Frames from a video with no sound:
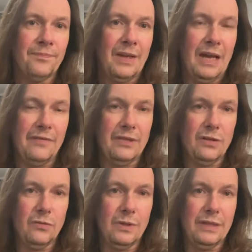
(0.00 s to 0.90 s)
I have
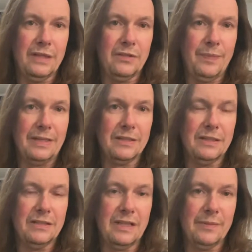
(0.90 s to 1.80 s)
another one that is basically
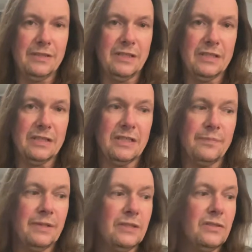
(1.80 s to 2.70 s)
the same as this,
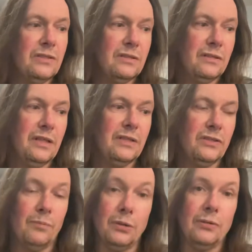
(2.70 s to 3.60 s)
except it's
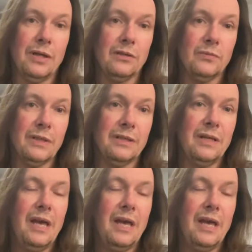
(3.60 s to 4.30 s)
the blue colored one.